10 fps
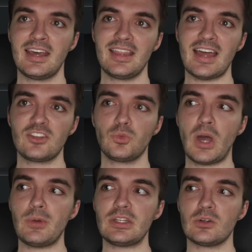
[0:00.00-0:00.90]
That is
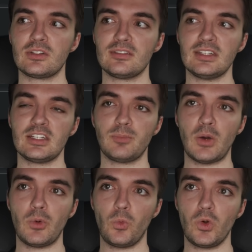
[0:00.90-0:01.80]
why we don't see it,
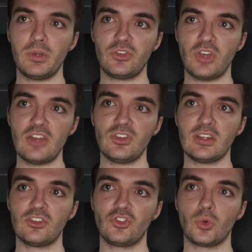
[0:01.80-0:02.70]
but we will be changing
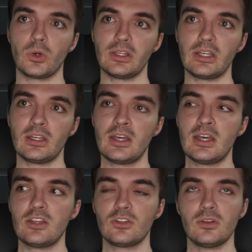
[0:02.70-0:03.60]
this shortly.
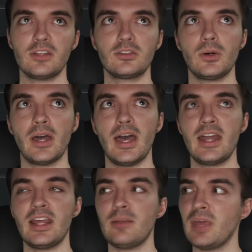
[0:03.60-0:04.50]
So let's go
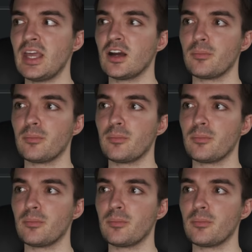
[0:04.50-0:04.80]
ahead and make our